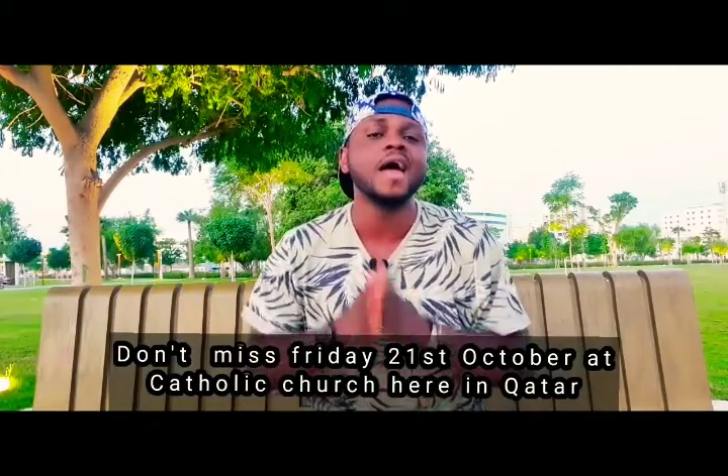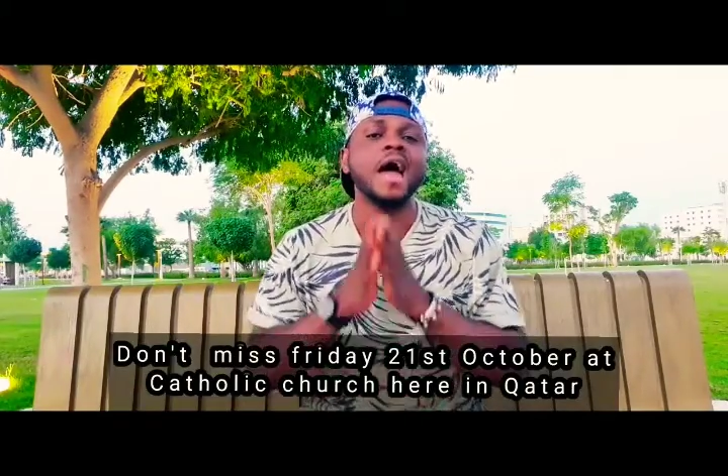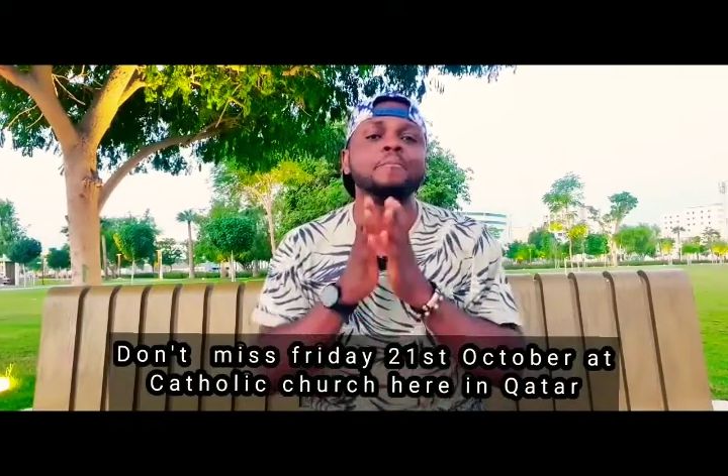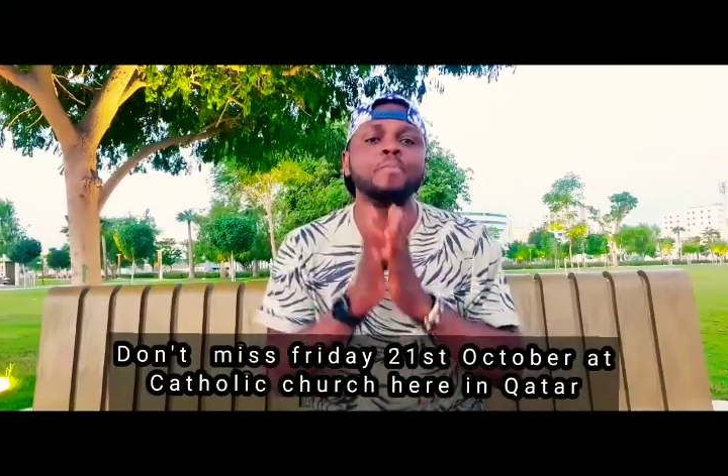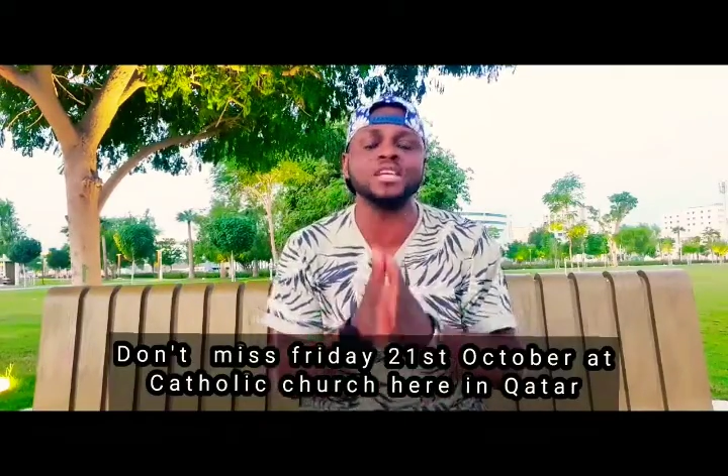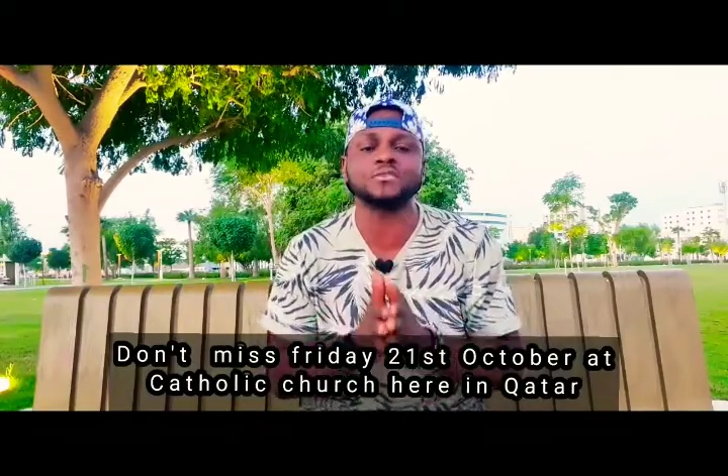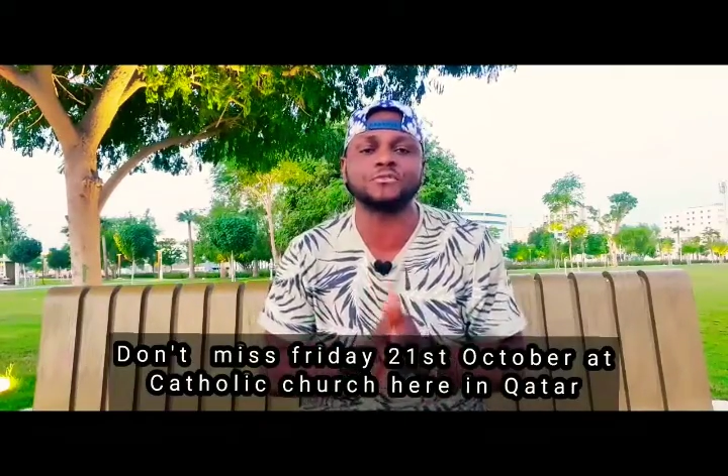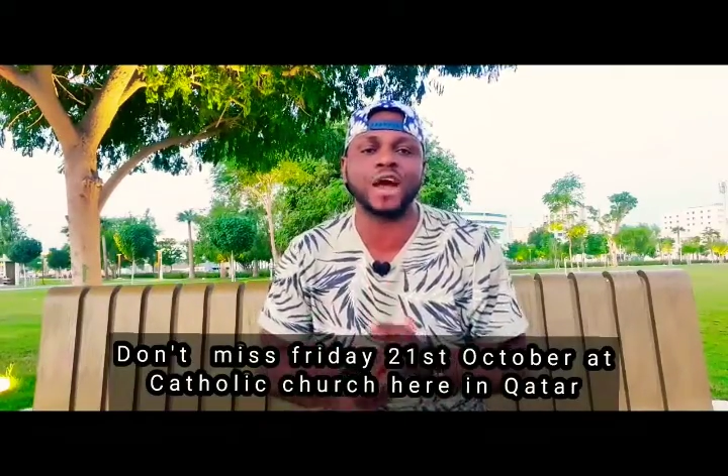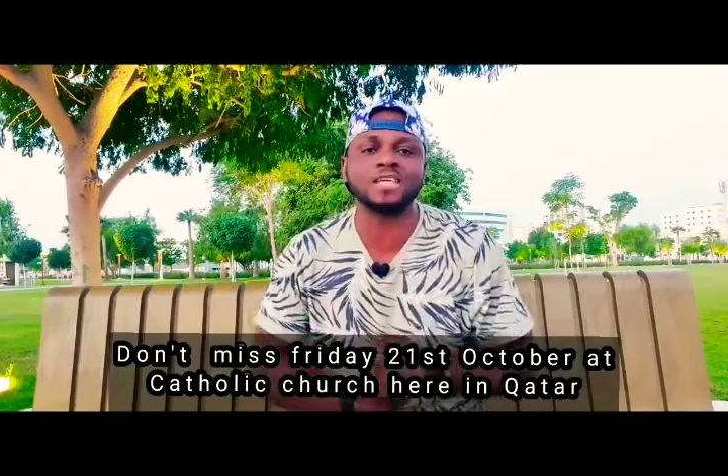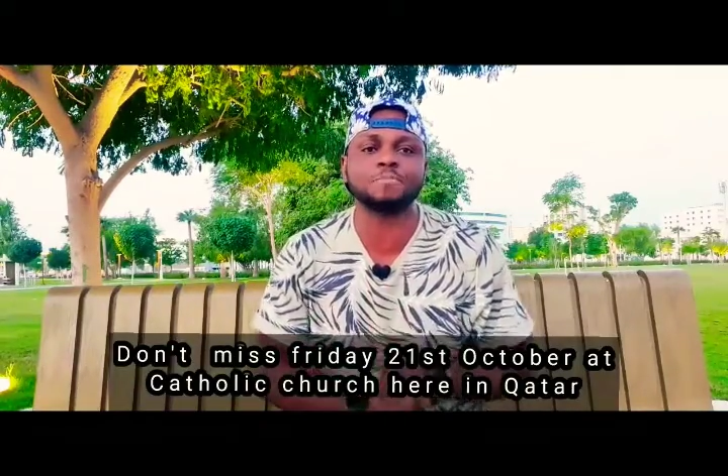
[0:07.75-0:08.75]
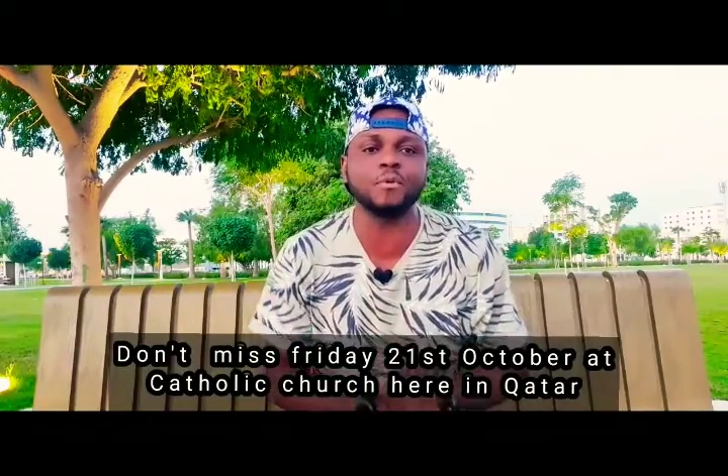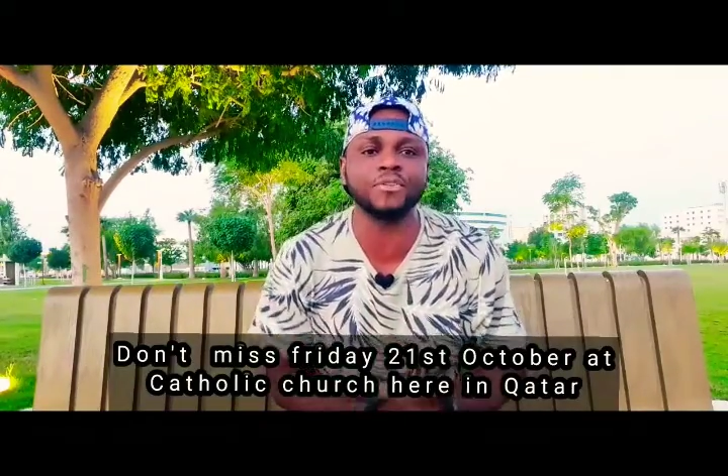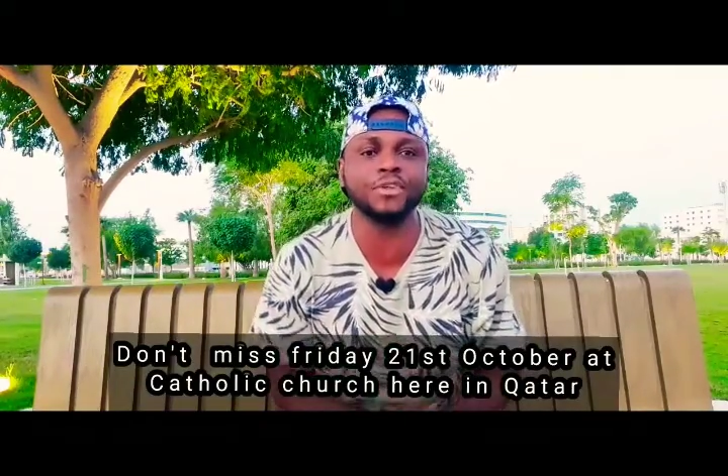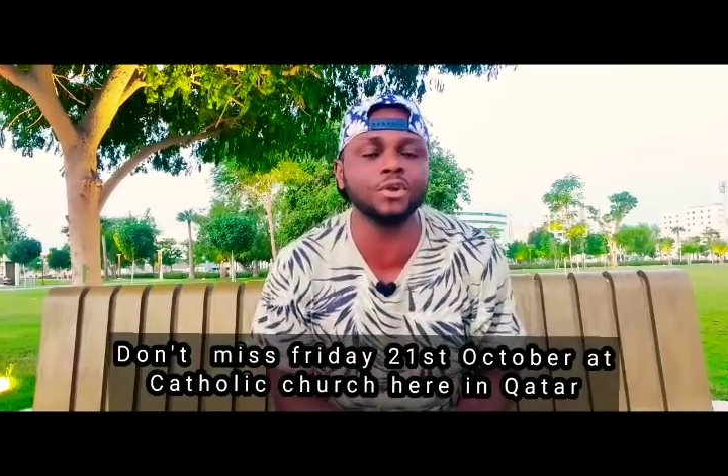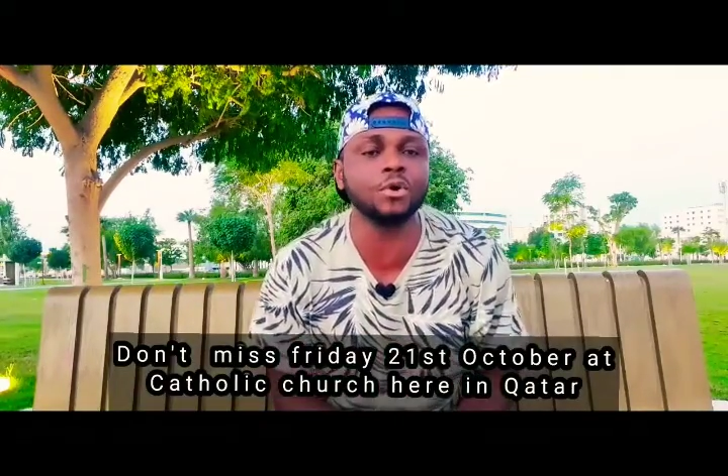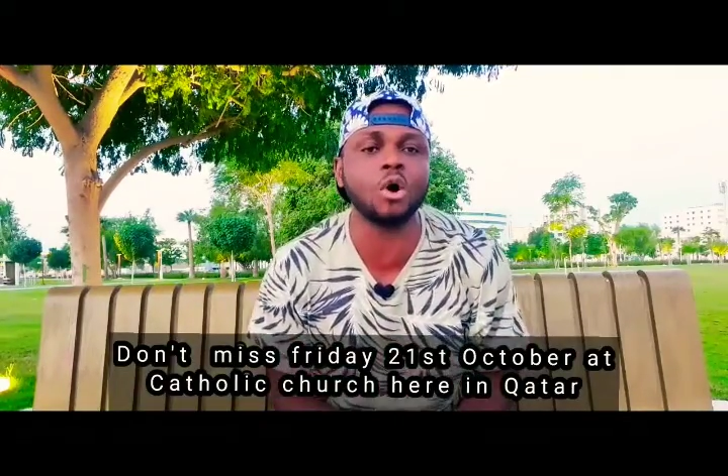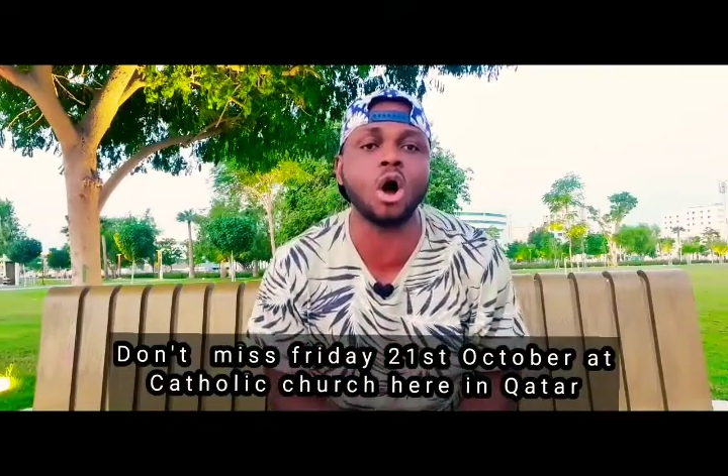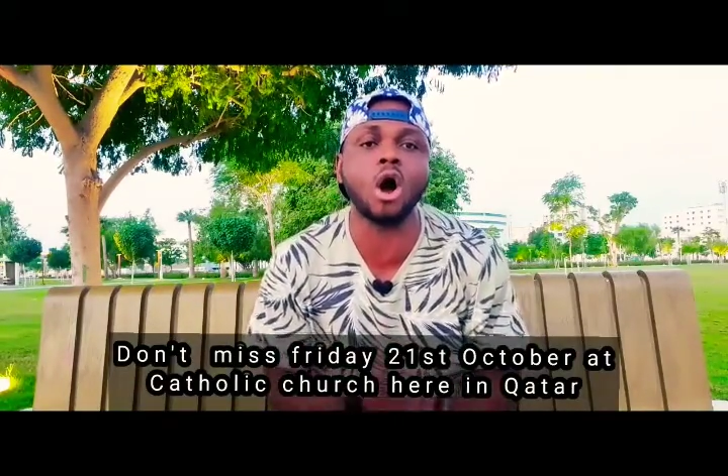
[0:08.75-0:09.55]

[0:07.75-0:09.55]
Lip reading: And peace of Christ be with you,